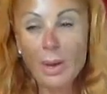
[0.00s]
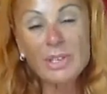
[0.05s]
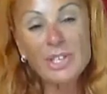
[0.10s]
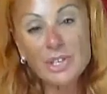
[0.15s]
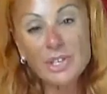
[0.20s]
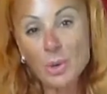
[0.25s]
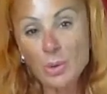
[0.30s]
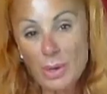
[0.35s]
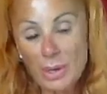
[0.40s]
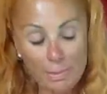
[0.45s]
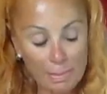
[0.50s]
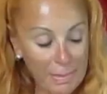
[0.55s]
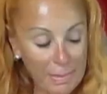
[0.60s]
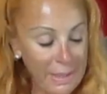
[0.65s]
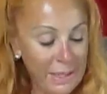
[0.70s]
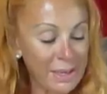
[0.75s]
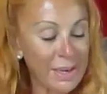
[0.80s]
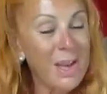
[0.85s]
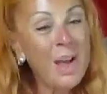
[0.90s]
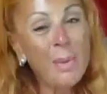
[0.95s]
just don't eat
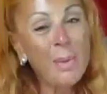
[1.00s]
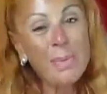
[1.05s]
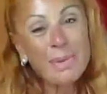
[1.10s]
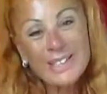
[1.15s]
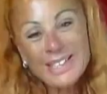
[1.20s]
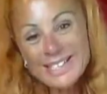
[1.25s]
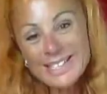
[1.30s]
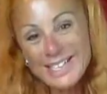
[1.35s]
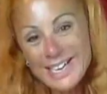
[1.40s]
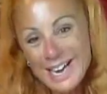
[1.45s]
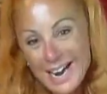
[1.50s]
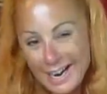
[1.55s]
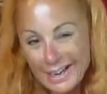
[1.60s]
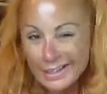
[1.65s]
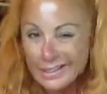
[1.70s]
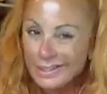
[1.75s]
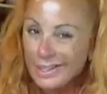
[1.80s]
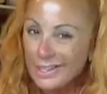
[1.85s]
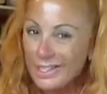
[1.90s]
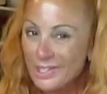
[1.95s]
meat. But this kind
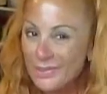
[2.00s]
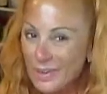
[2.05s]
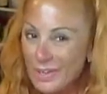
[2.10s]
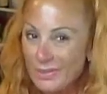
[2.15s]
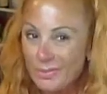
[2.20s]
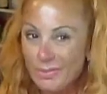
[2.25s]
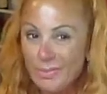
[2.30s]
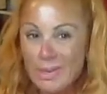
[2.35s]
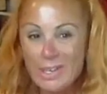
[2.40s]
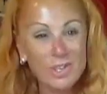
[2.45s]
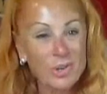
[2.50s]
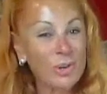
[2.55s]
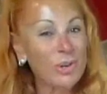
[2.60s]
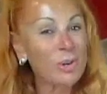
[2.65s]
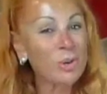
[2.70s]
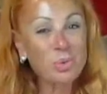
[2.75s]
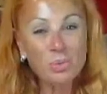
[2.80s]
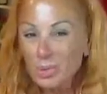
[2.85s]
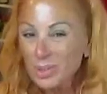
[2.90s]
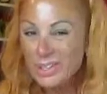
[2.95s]
of classifies meat, so I
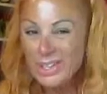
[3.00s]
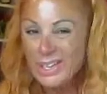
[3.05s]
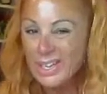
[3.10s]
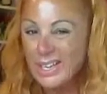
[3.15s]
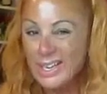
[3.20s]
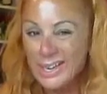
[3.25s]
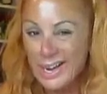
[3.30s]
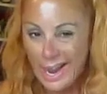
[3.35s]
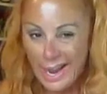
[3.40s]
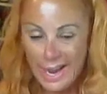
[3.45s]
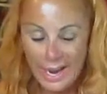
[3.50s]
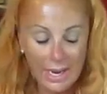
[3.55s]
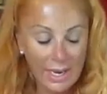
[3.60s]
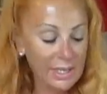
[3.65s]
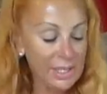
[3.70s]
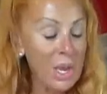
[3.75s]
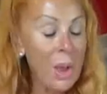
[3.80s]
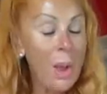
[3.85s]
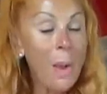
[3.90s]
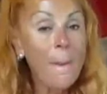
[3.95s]
don't really eat
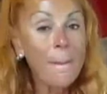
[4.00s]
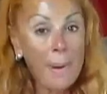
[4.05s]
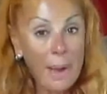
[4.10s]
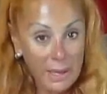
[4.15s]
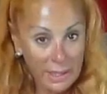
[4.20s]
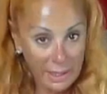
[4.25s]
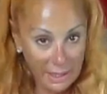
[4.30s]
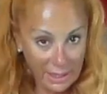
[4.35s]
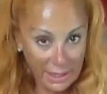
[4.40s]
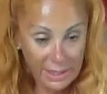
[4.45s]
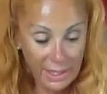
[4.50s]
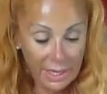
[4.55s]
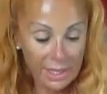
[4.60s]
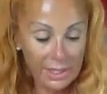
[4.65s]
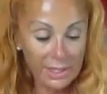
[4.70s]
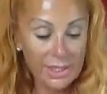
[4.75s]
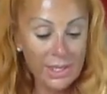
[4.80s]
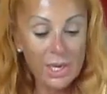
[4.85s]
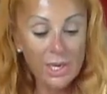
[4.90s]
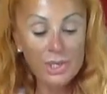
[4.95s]
eggs, but he
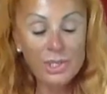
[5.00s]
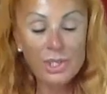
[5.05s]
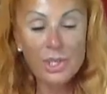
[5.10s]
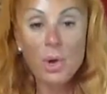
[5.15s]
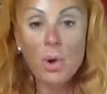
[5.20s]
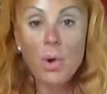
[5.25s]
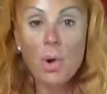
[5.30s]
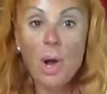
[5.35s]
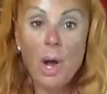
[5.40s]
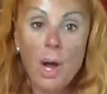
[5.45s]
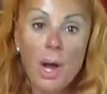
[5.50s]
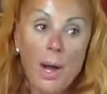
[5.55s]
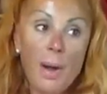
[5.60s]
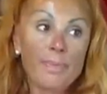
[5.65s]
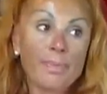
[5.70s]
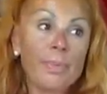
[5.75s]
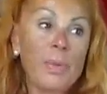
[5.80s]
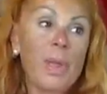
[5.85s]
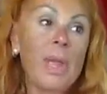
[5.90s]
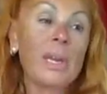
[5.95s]
does. So,
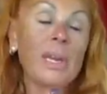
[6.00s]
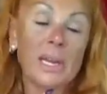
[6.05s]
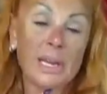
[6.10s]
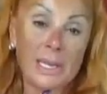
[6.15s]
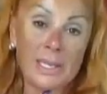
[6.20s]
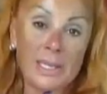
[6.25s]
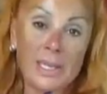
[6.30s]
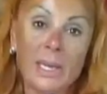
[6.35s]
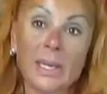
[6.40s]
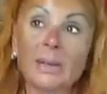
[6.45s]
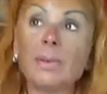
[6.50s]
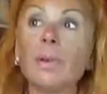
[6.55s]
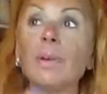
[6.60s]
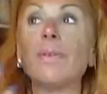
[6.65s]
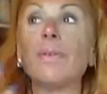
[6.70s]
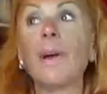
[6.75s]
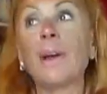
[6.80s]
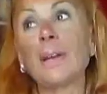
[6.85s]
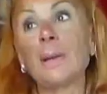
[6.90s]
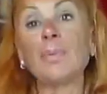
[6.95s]
and like I said,
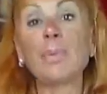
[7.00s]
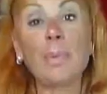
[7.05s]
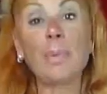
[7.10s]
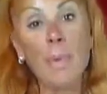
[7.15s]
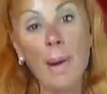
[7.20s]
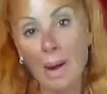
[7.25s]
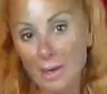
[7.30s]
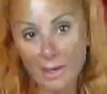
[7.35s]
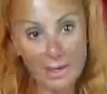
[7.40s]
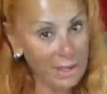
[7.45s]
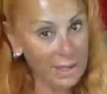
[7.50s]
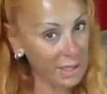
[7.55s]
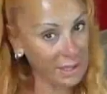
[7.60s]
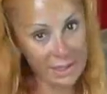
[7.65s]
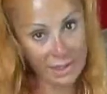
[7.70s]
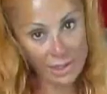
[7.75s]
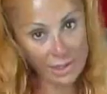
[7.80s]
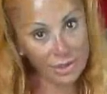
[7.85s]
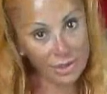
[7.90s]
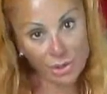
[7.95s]
I keep reminding
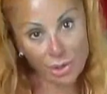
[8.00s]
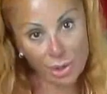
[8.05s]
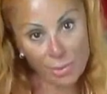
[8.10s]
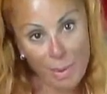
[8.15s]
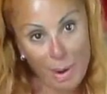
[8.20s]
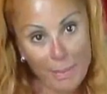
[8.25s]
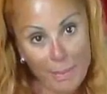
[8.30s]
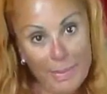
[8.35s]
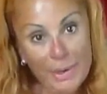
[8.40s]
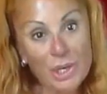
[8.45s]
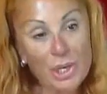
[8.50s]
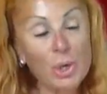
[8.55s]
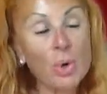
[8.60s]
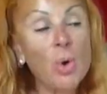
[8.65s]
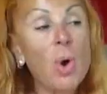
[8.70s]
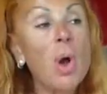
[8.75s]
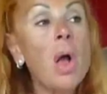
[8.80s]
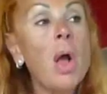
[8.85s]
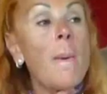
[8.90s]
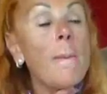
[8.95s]
because, you know, he might be new,
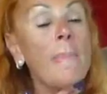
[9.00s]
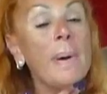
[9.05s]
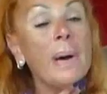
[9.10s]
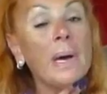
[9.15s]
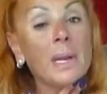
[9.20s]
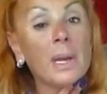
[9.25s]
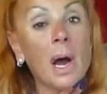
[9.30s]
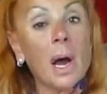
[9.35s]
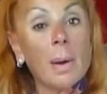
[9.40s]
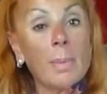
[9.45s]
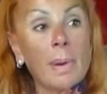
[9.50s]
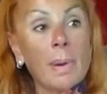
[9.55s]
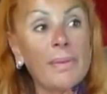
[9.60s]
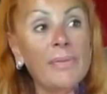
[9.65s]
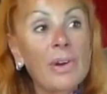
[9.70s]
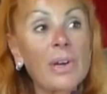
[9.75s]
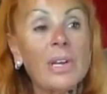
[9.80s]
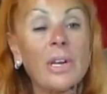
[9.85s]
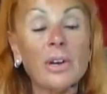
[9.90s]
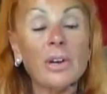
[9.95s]
but my
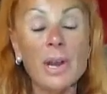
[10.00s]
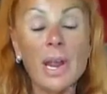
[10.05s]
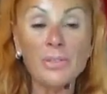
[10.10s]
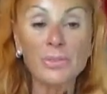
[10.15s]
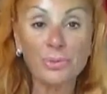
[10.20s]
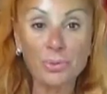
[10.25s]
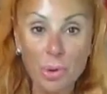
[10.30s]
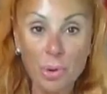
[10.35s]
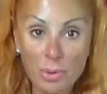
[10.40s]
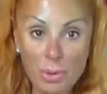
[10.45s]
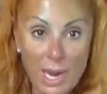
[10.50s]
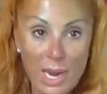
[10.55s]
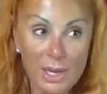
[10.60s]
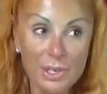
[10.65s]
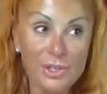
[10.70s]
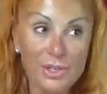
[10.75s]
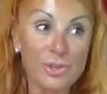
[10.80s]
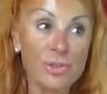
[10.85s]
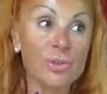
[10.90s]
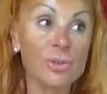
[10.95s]
friend Larry had throat
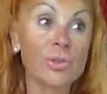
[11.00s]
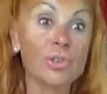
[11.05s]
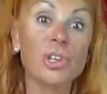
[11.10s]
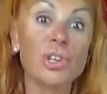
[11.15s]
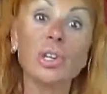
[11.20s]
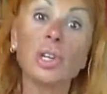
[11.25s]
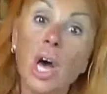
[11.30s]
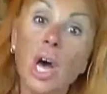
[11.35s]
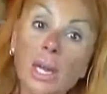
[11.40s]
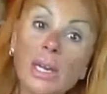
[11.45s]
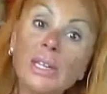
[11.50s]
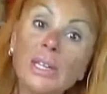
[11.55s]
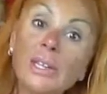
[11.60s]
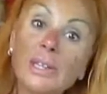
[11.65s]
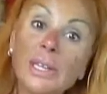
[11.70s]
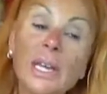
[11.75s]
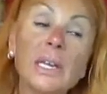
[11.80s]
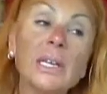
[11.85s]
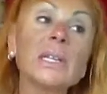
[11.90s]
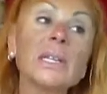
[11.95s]
cancer, so there's a lot of
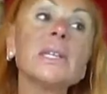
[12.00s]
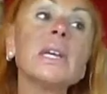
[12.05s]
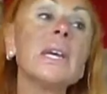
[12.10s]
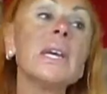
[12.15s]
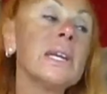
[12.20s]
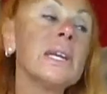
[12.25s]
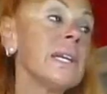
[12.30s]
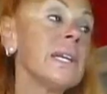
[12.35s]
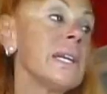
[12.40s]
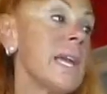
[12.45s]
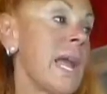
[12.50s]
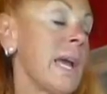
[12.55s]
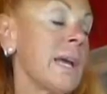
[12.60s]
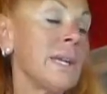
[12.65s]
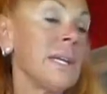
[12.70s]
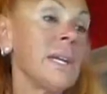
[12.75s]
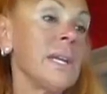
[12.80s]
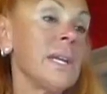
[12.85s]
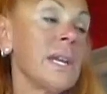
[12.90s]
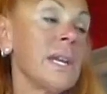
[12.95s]
things he
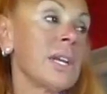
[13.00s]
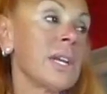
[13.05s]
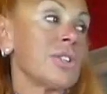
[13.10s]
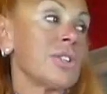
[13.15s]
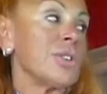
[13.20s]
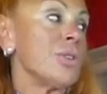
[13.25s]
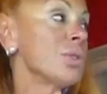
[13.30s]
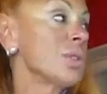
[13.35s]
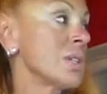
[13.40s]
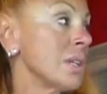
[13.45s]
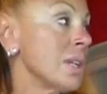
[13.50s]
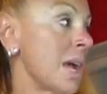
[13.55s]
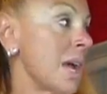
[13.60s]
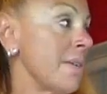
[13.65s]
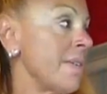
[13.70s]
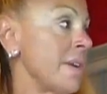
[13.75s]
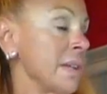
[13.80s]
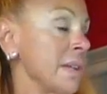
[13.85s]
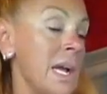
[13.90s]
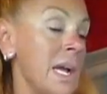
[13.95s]
can't eat. He has no
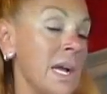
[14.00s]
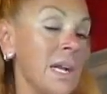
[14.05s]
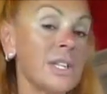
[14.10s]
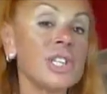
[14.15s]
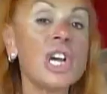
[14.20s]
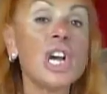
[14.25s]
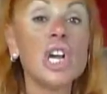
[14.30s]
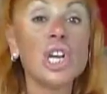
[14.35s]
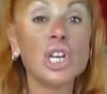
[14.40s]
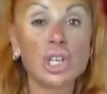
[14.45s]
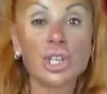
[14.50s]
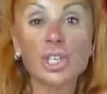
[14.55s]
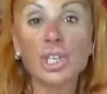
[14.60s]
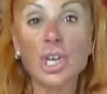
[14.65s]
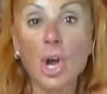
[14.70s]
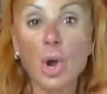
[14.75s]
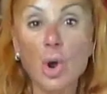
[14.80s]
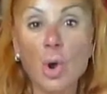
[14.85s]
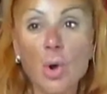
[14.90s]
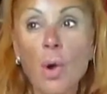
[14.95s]
saliva glands,
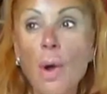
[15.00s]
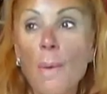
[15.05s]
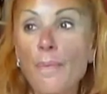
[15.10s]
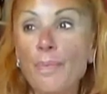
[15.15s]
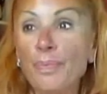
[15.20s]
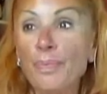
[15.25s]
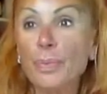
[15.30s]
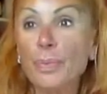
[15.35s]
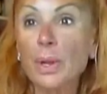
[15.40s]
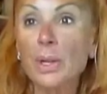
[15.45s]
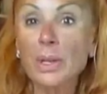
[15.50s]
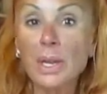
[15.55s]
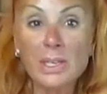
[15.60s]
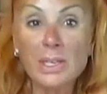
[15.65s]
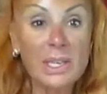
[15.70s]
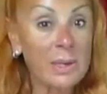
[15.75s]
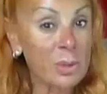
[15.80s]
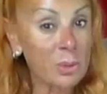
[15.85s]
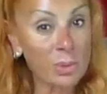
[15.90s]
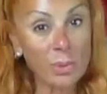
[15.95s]
so a lot of
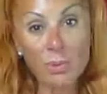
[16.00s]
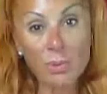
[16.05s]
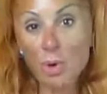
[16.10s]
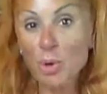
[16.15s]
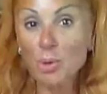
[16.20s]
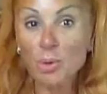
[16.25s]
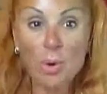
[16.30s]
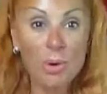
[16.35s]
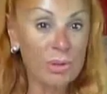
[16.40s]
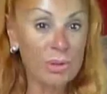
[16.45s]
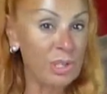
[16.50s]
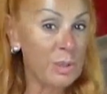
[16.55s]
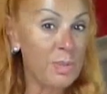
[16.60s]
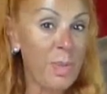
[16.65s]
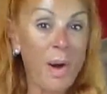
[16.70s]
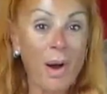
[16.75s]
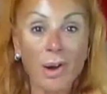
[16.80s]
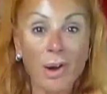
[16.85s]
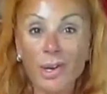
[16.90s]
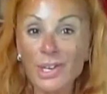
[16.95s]
times when we go to all these
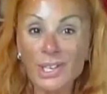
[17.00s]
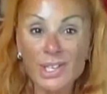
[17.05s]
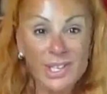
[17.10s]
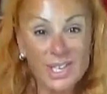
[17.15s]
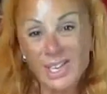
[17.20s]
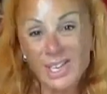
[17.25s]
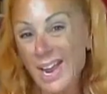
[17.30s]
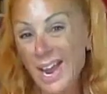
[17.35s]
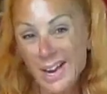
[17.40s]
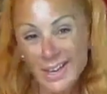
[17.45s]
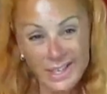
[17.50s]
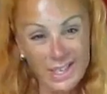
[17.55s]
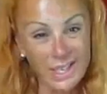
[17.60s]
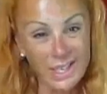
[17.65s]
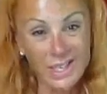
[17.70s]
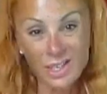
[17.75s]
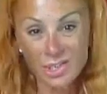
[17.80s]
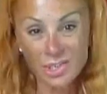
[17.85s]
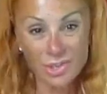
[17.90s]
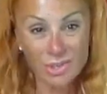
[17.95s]
parties, he can't
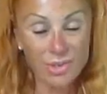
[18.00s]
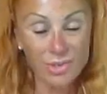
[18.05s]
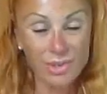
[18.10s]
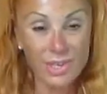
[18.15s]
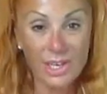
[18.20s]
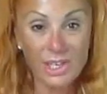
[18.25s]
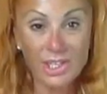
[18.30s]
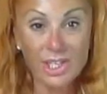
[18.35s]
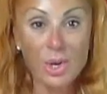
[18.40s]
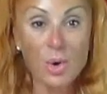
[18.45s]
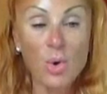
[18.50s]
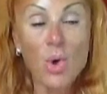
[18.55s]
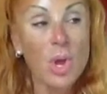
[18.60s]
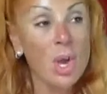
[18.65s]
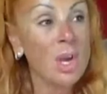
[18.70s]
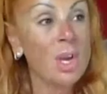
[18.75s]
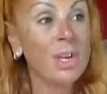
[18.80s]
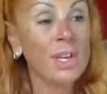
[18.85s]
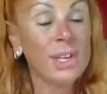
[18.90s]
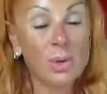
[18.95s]
eat certain things. So
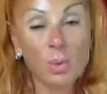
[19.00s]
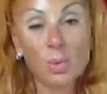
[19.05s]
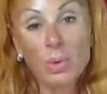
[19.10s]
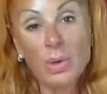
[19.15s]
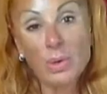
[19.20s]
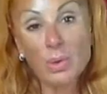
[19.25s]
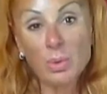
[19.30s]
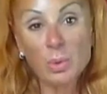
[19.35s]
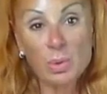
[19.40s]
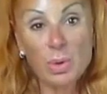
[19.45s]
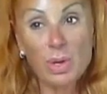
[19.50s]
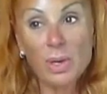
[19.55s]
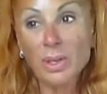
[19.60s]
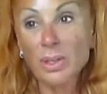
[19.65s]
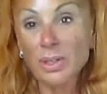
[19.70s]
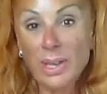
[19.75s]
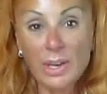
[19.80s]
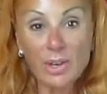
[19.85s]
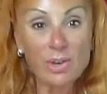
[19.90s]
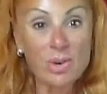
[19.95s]
when
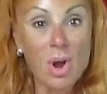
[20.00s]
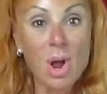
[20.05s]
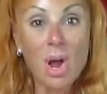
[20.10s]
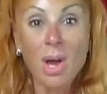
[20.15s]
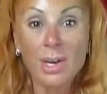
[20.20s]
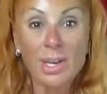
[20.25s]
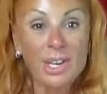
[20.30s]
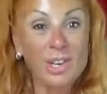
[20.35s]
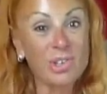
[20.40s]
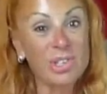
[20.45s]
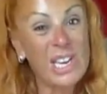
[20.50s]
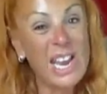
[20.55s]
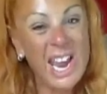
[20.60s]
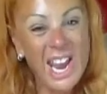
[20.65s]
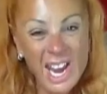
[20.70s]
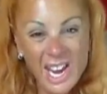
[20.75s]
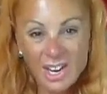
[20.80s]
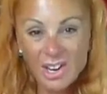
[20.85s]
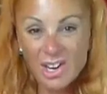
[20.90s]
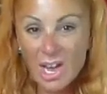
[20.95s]
later on, he goes,
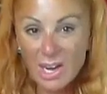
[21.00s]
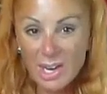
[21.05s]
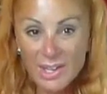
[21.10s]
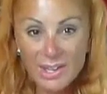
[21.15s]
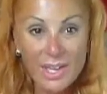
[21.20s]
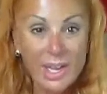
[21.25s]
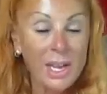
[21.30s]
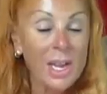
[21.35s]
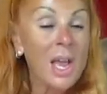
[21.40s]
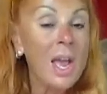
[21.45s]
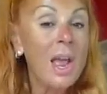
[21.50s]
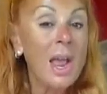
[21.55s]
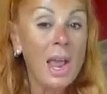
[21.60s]
hey, you got anything?